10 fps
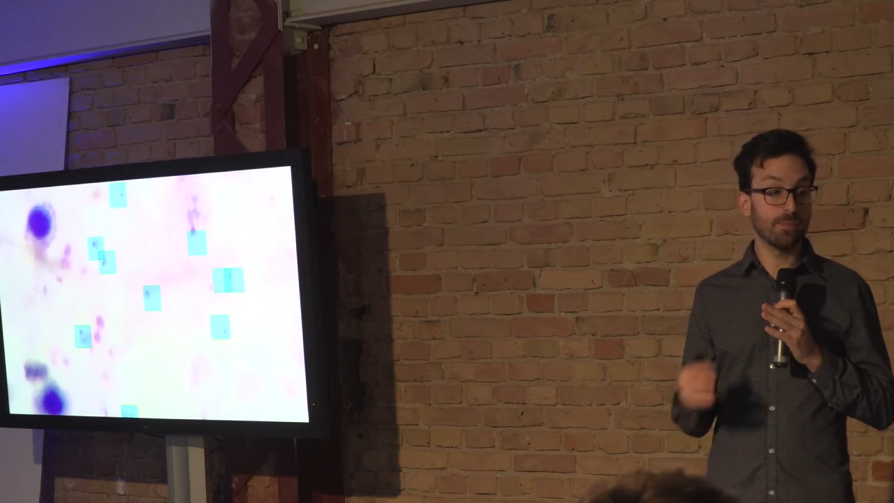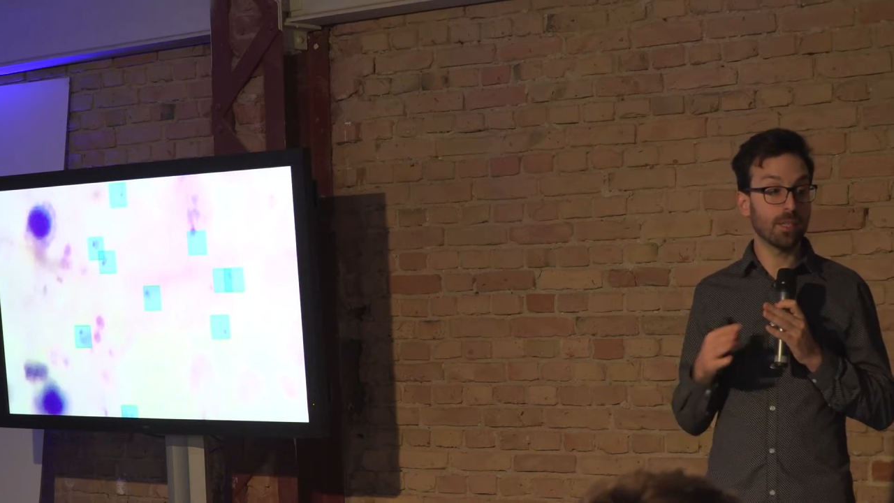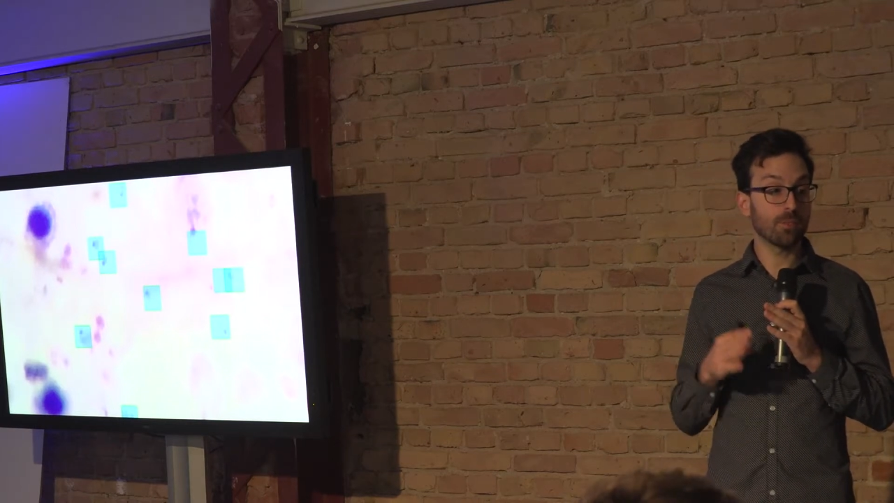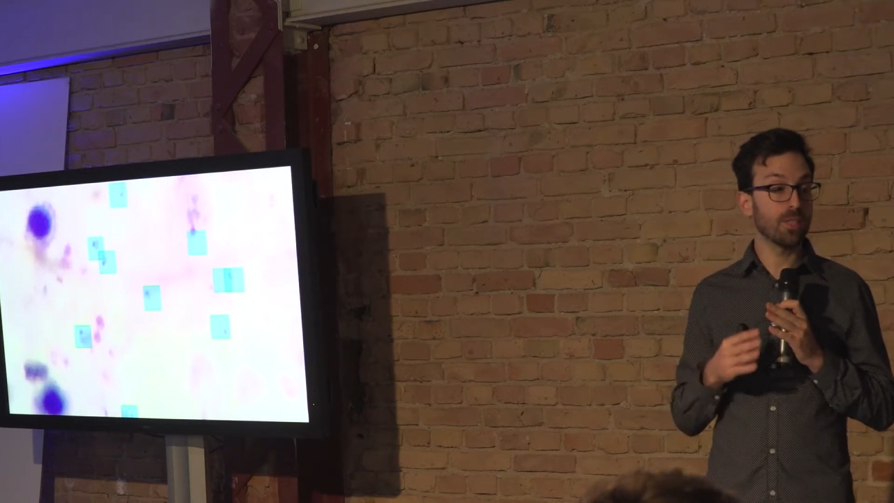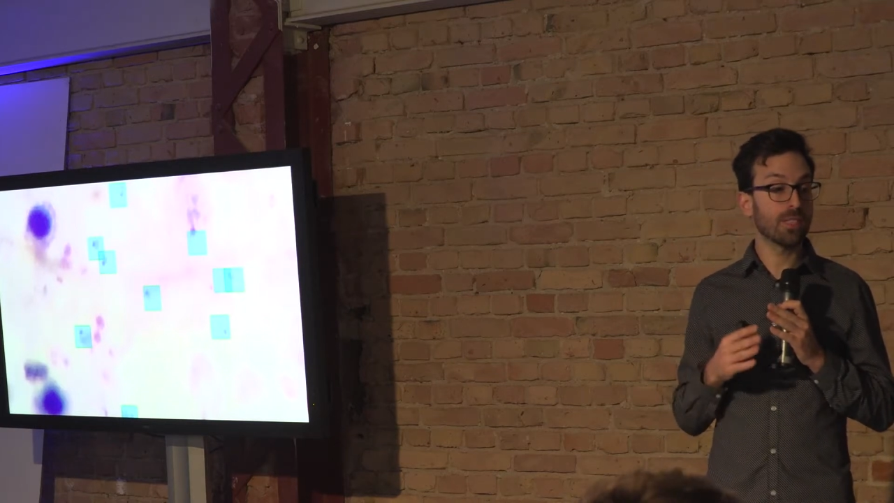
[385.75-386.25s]

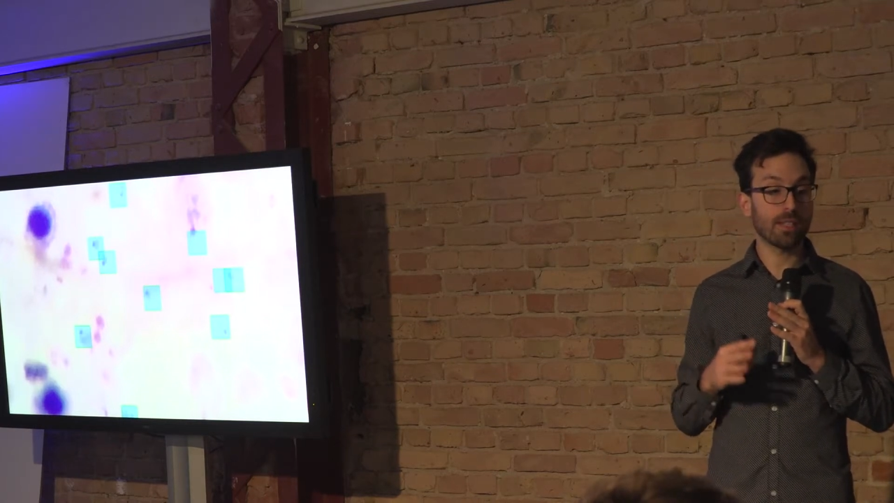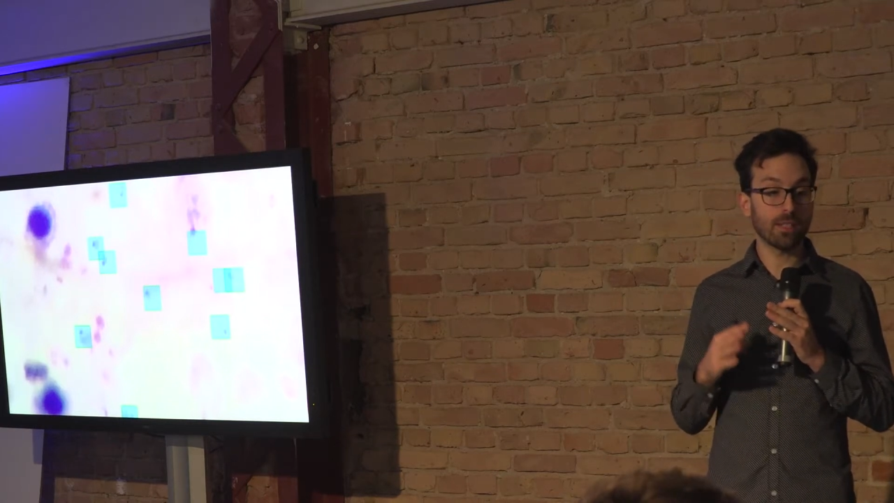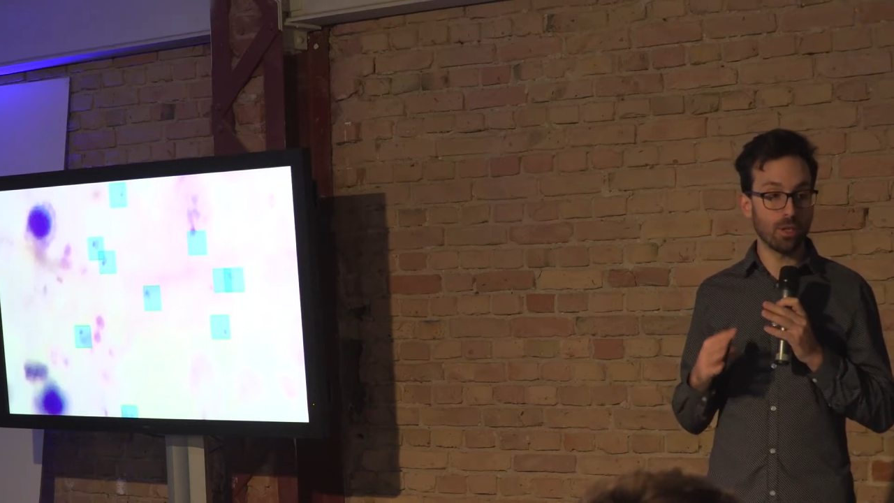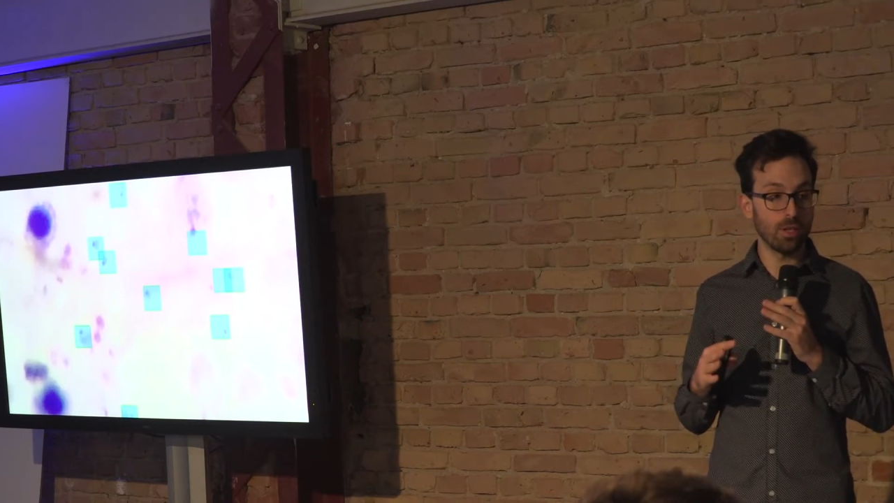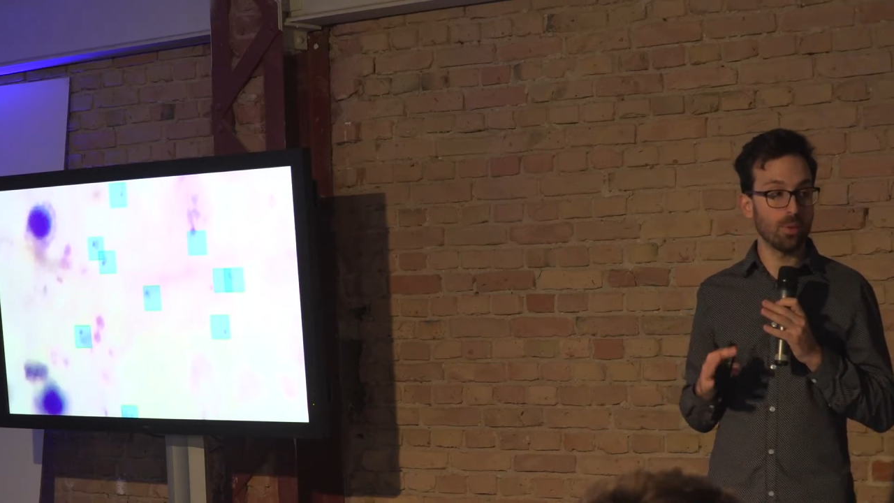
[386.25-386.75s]
because we started
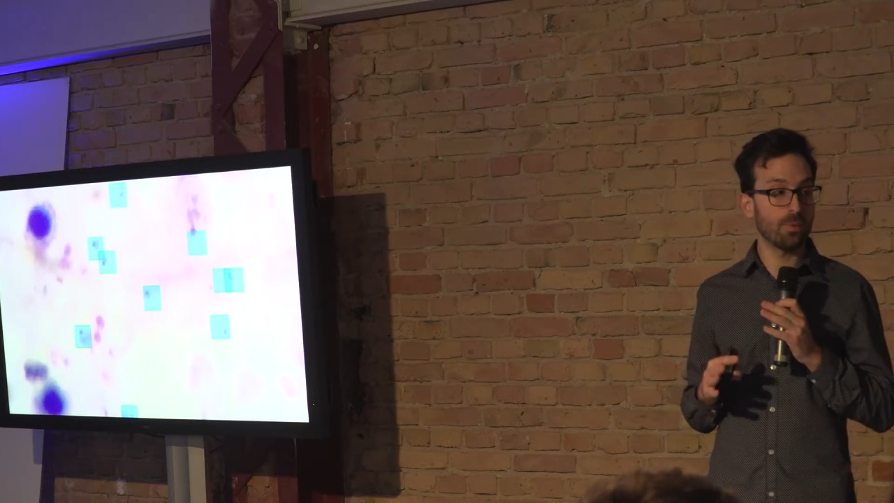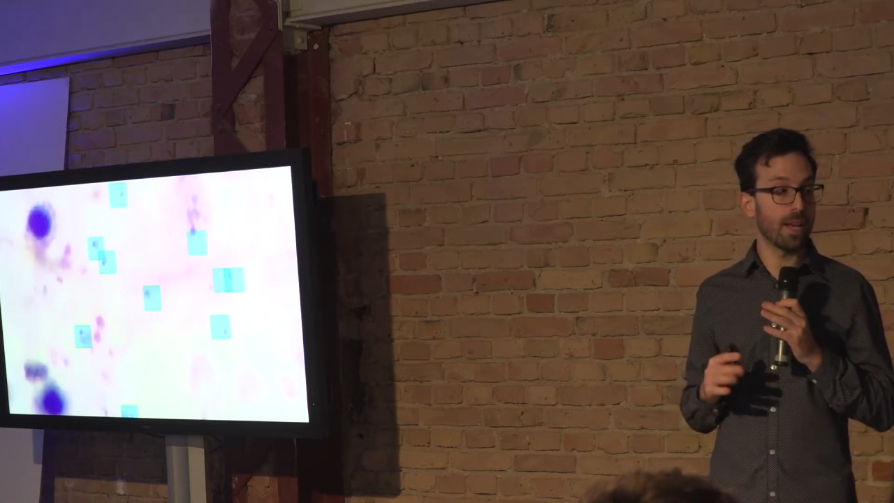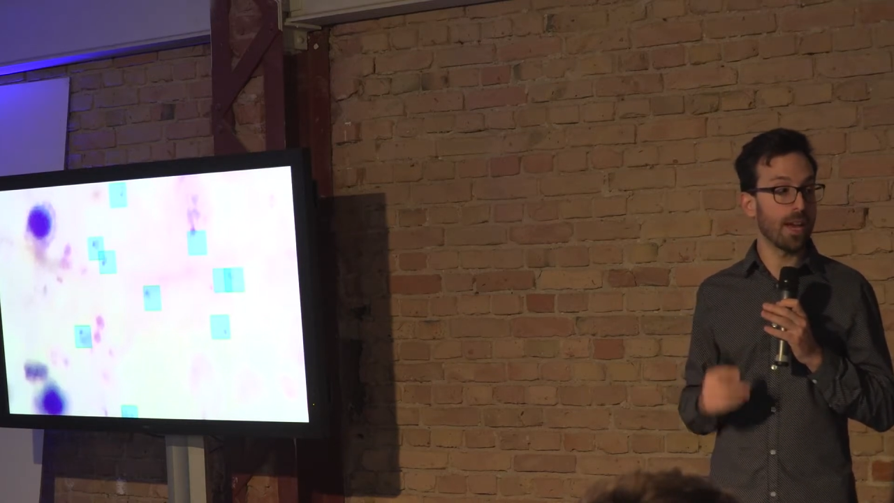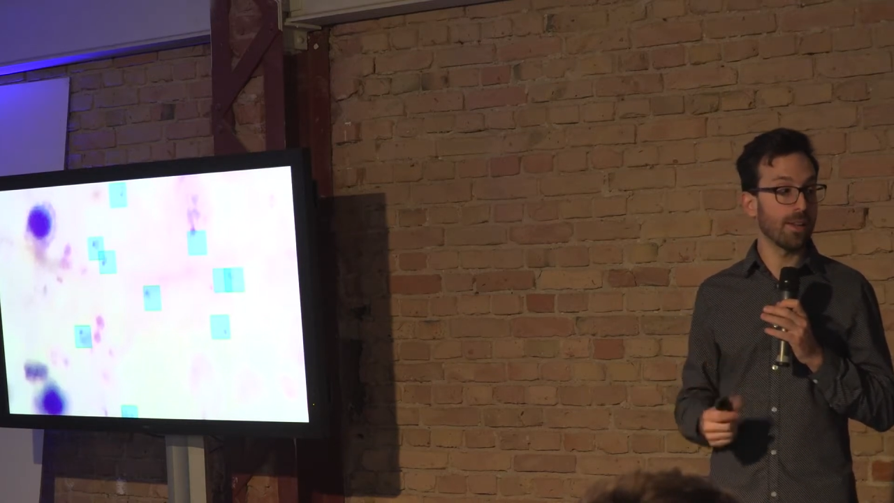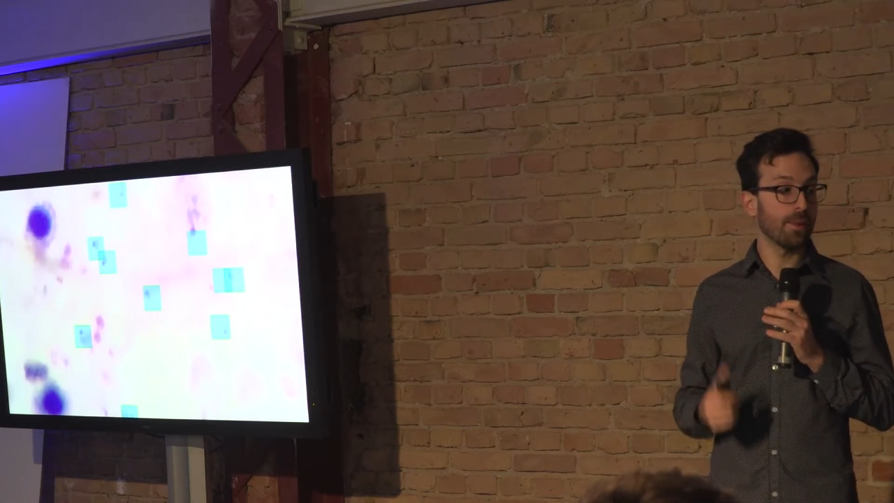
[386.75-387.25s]
only with
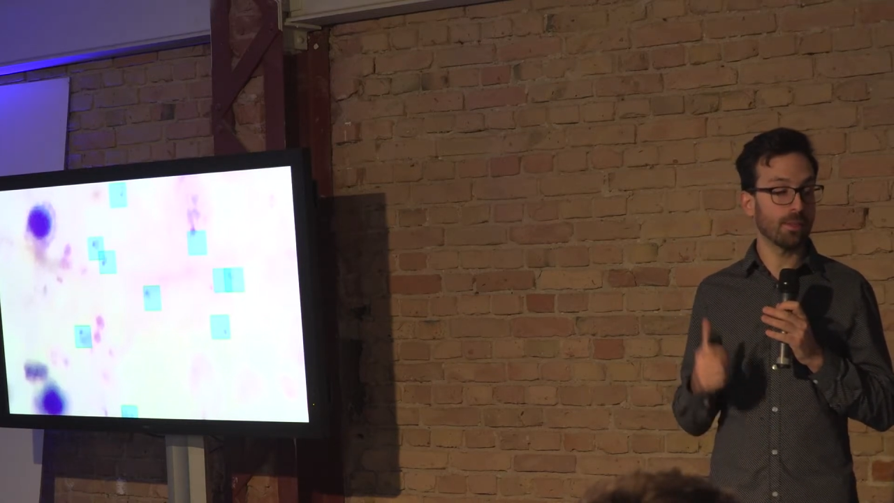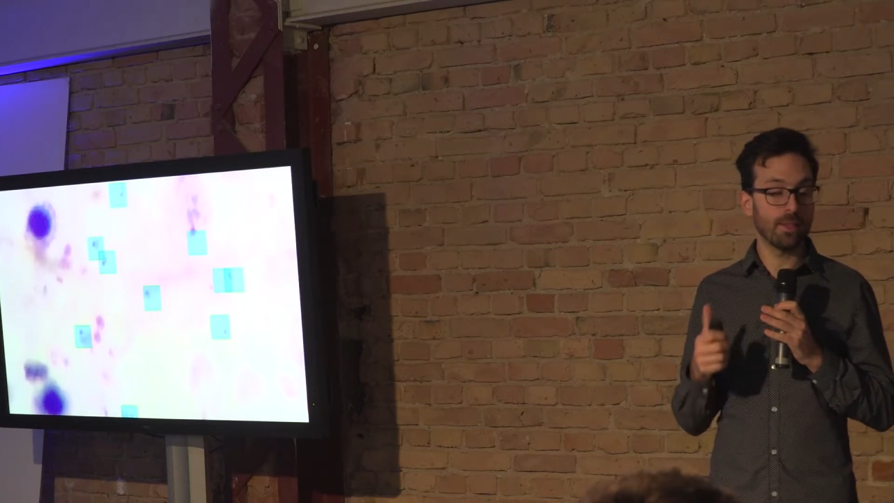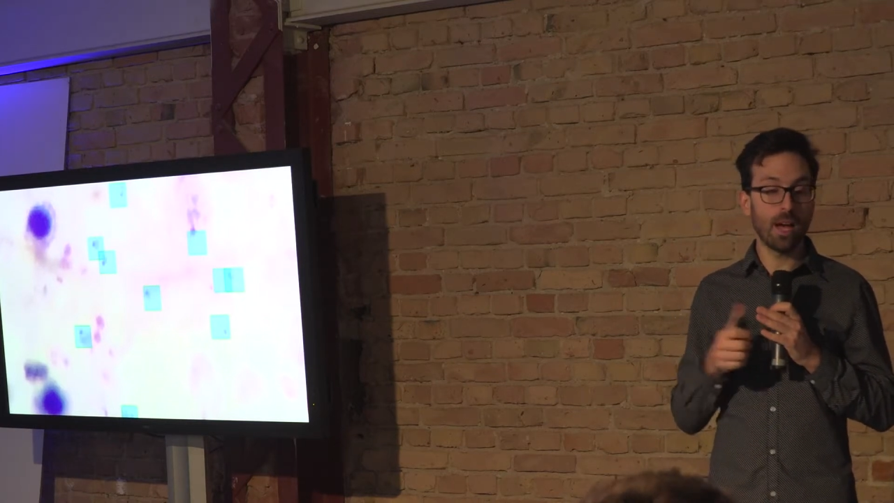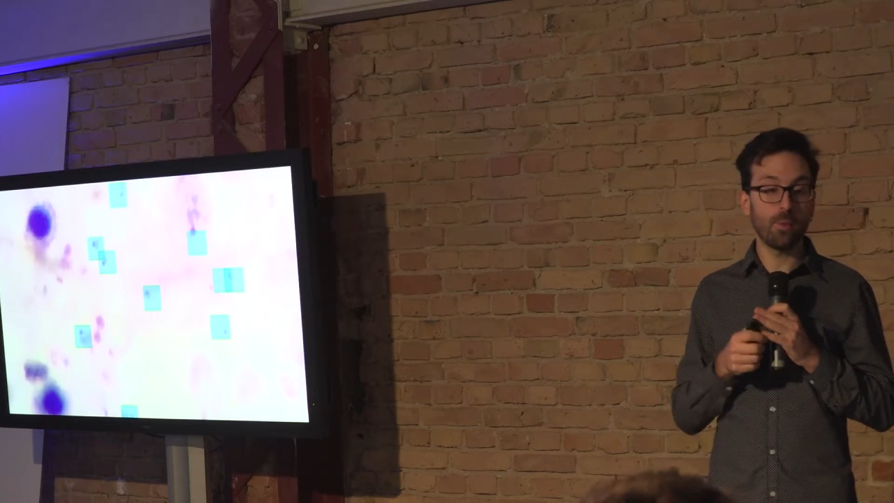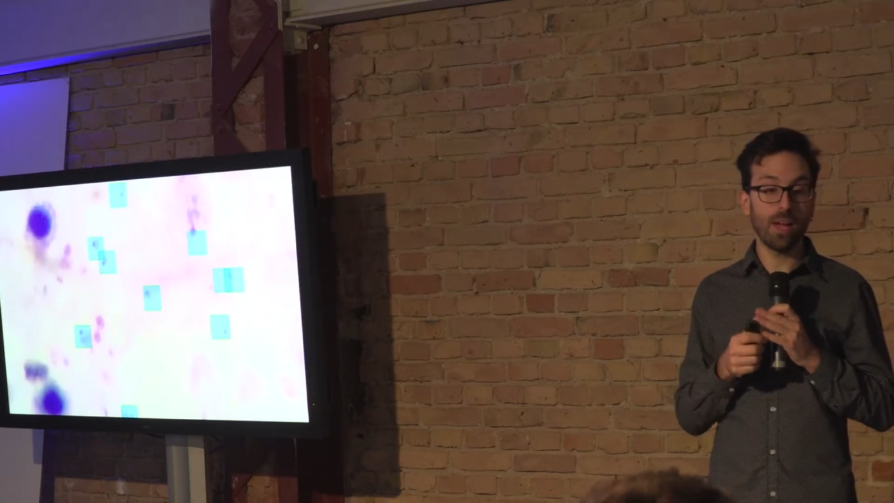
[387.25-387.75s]
malaria, but
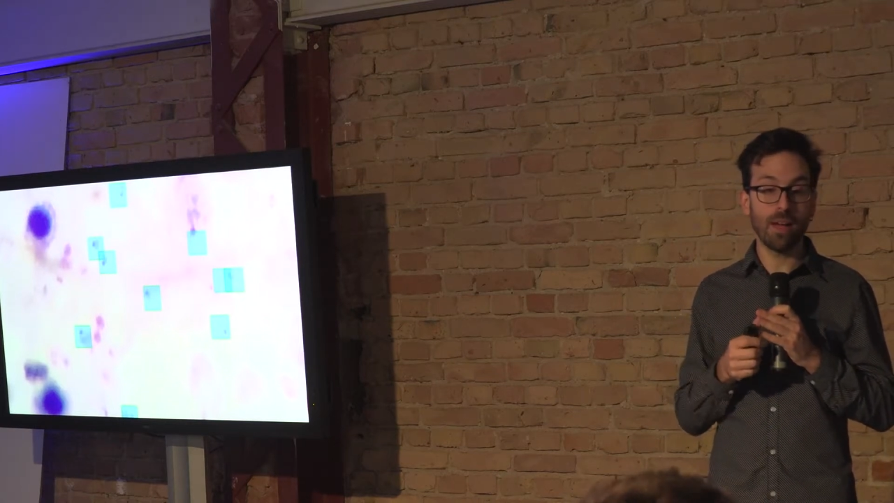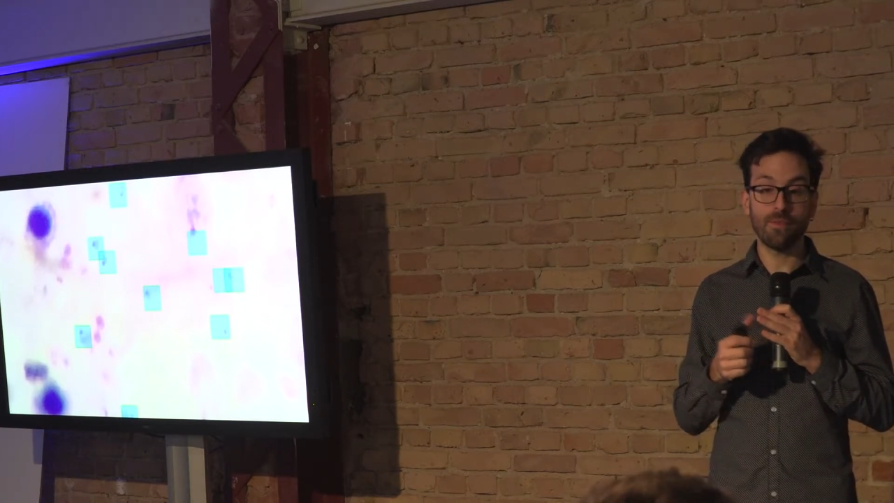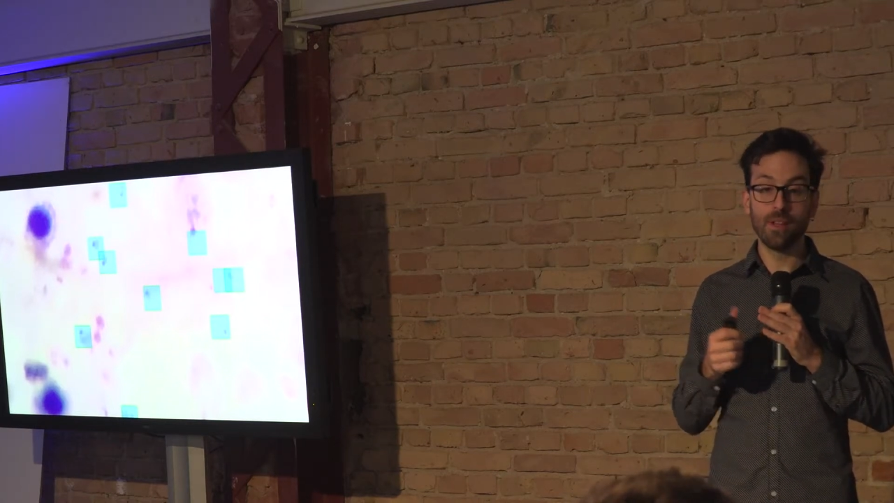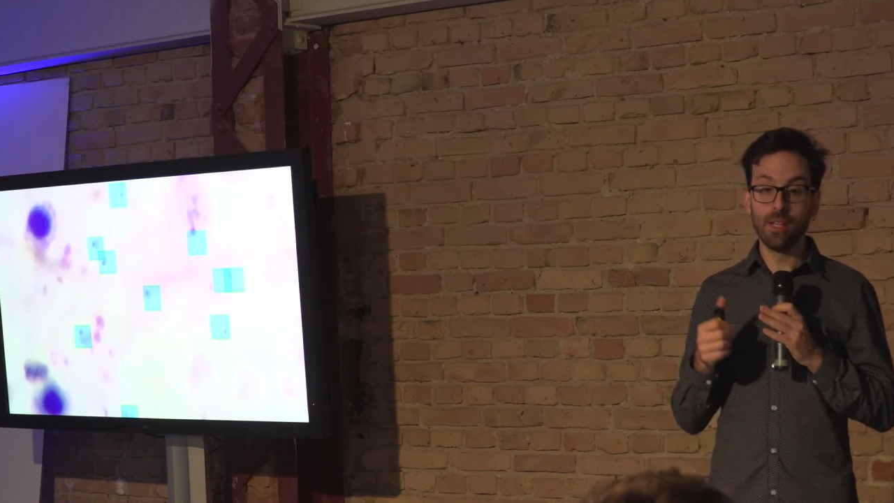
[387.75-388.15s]
now we have